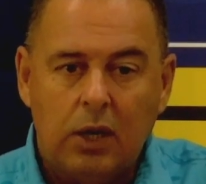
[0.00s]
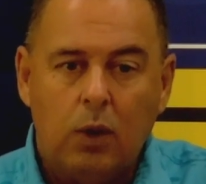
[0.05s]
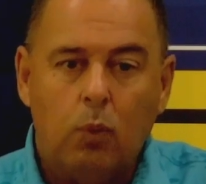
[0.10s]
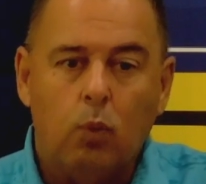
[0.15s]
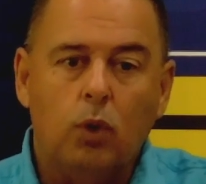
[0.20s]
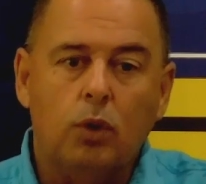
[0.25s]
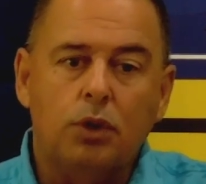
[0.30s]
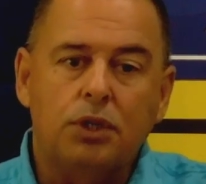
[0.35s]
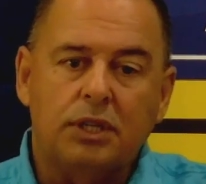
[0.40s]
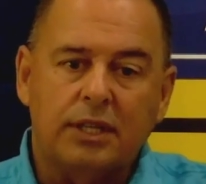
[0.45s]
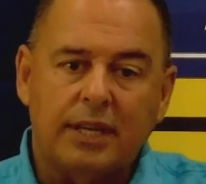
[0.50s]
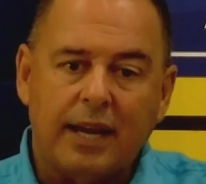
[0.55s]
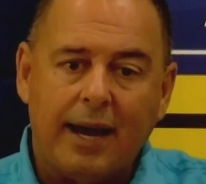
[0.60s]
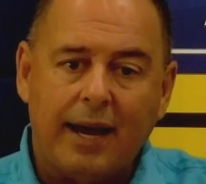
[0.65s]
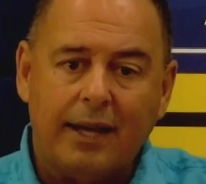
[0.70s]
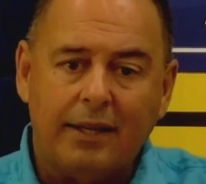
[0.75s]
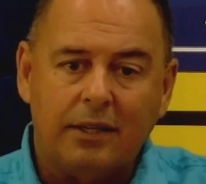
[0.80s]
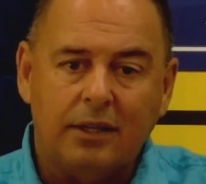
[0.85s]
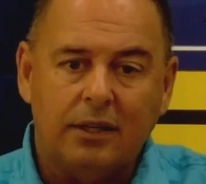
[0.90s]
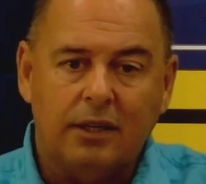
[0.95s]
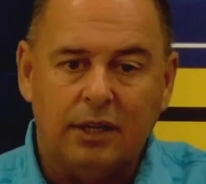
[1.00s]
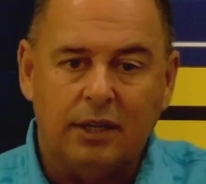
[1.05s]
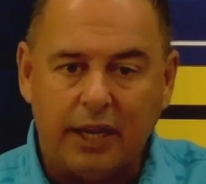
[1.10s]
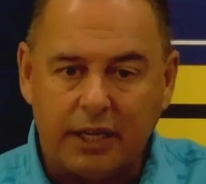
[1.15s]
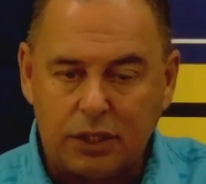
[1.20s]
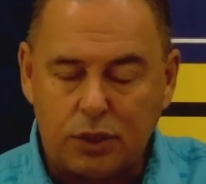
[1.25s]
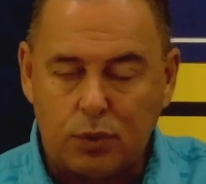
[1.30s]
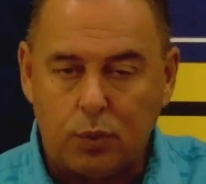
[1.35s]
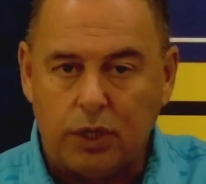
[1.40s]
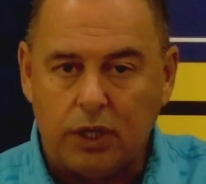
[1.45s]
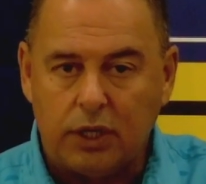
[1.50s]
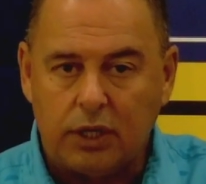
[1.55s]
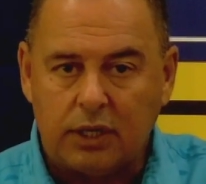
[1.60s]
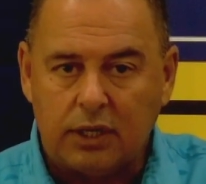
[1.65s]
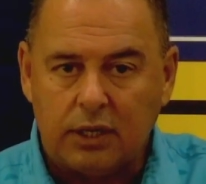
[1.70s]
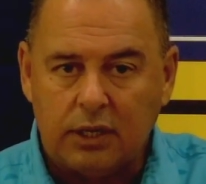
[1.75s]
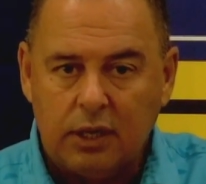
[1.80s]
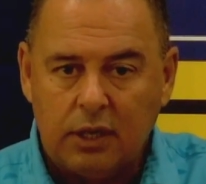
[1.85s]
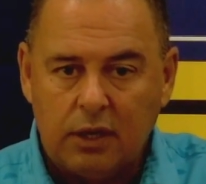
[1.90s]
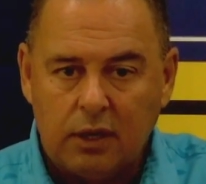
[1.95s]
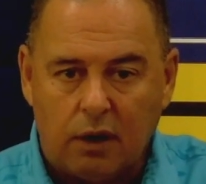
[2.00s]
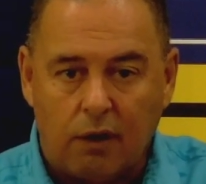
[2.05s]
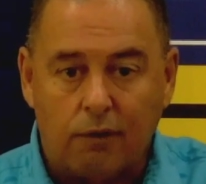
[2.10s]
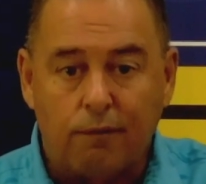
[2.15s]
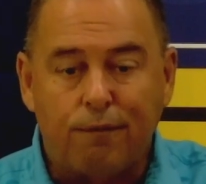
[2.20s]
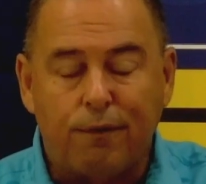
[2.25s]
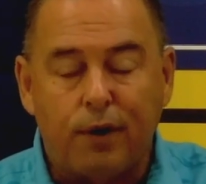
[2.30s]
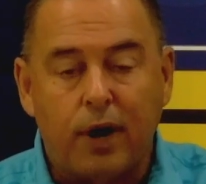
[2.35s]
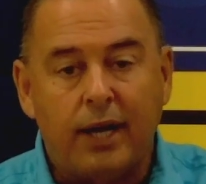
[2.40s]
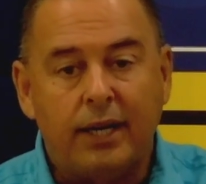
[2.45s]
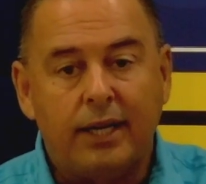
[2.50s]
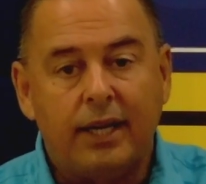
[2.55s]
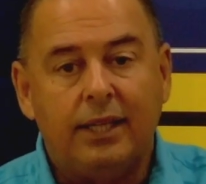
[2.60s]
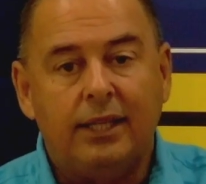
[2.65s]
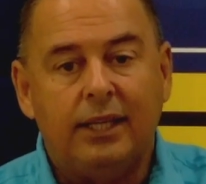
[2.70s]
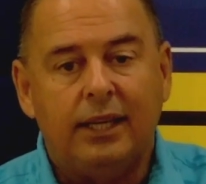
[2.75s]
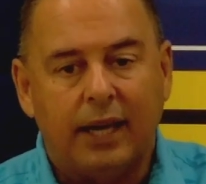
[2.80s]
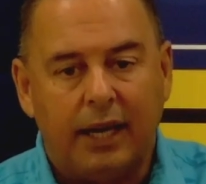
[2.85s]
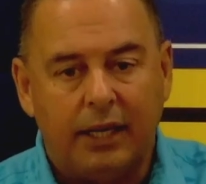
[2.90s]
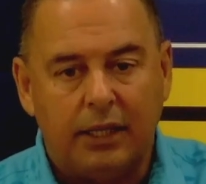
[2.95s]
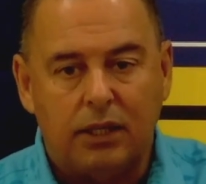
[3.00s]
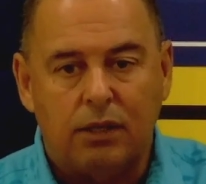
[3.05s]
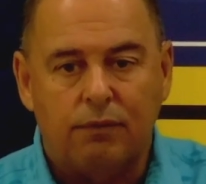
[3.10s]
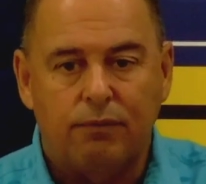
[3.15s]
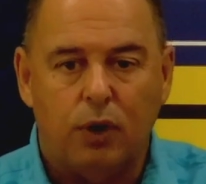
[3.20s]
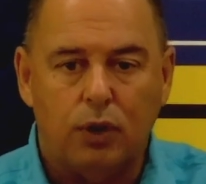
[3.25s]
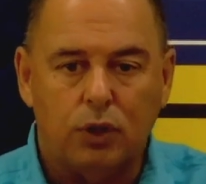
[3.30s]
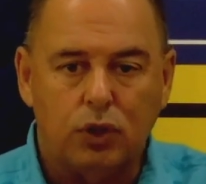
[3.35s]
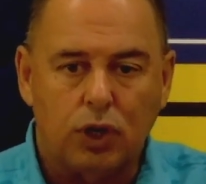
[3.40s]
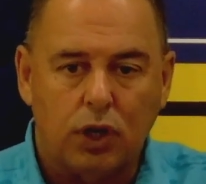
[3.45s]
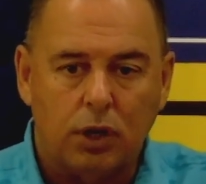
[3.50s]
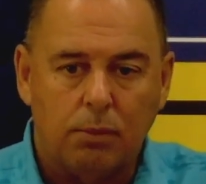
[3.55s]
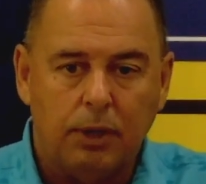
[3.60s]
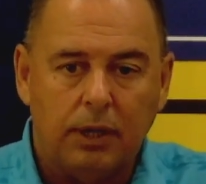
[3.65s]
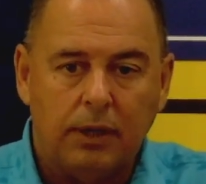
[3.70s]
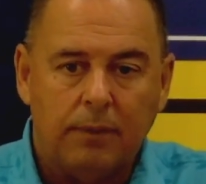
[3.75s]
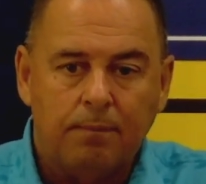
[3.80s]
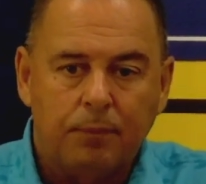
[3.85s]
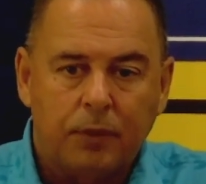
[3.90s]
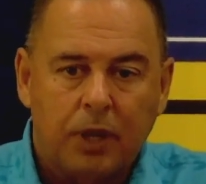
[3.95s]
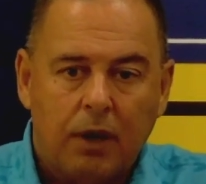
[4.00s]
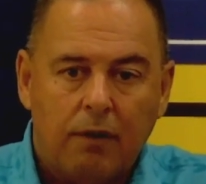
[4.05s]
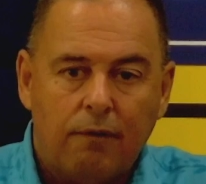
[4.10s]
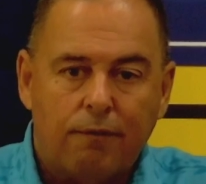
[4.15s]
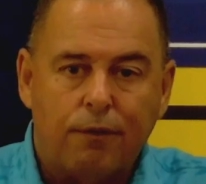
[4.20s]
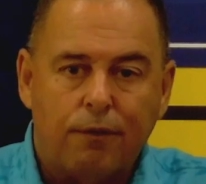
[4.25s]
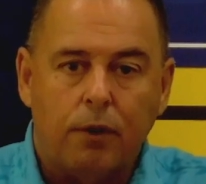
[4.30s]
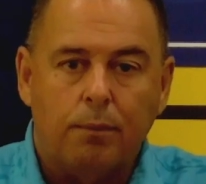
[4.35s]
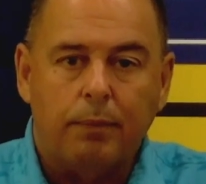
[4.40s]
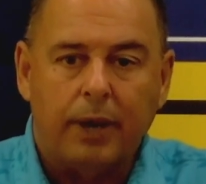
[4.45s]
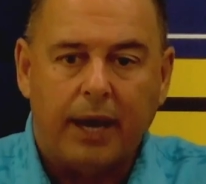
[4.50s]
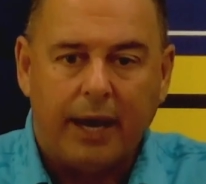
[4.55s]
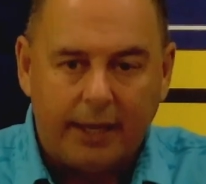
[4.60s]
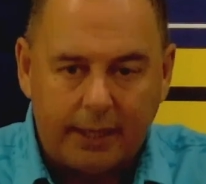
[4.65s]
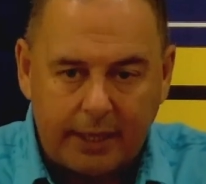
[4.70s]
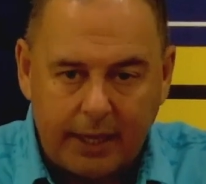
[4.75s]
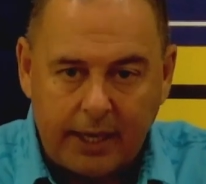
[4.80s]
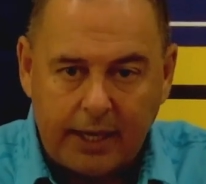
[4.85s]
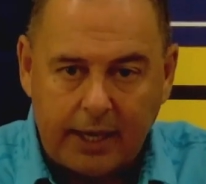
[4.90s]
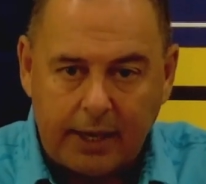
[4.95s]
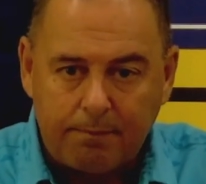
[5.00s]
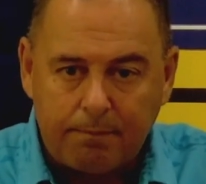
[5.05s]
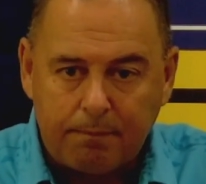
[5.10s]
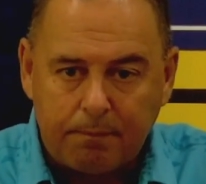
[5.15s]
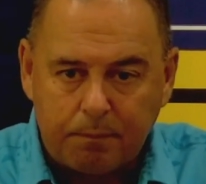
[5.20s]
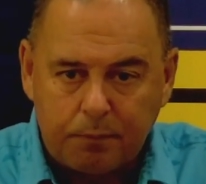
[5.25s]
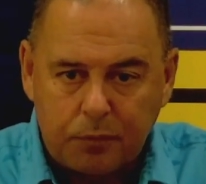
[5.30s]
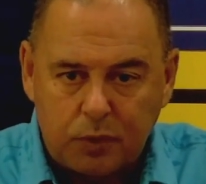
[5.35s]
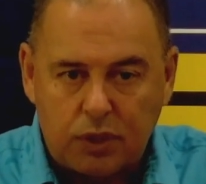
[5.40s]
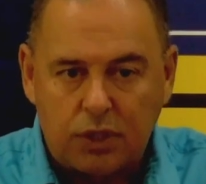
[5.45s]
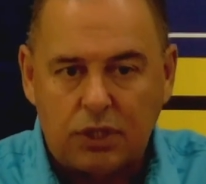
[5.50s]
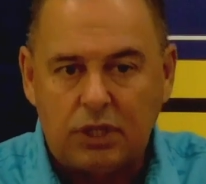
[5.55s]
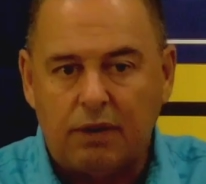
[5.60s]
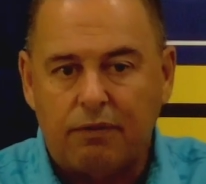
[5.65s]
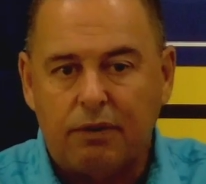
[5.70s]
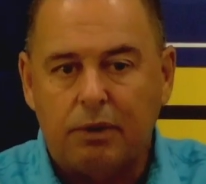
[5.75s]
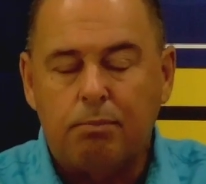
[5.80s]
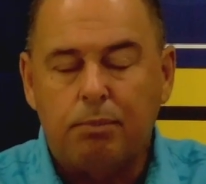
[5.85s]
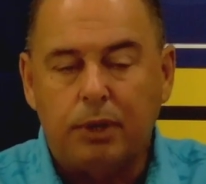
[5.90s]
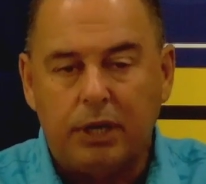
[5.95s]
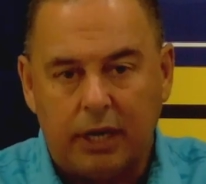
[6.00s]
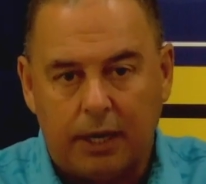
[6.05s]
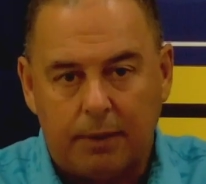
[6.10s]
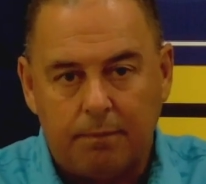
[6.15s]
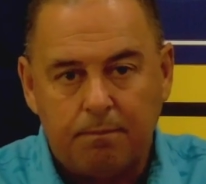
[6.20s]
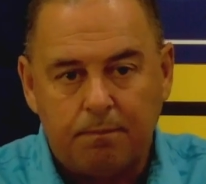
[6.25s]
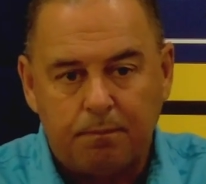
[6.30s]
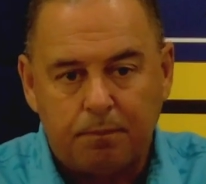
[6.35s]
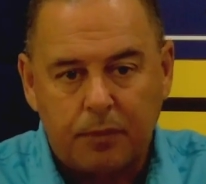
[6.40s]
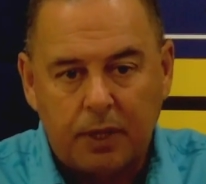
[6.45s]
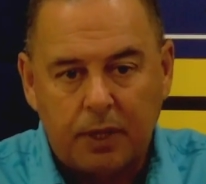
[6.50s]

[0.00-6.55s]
will start next week on Friday the 8th of October from 8 a.m. to 7 p.m.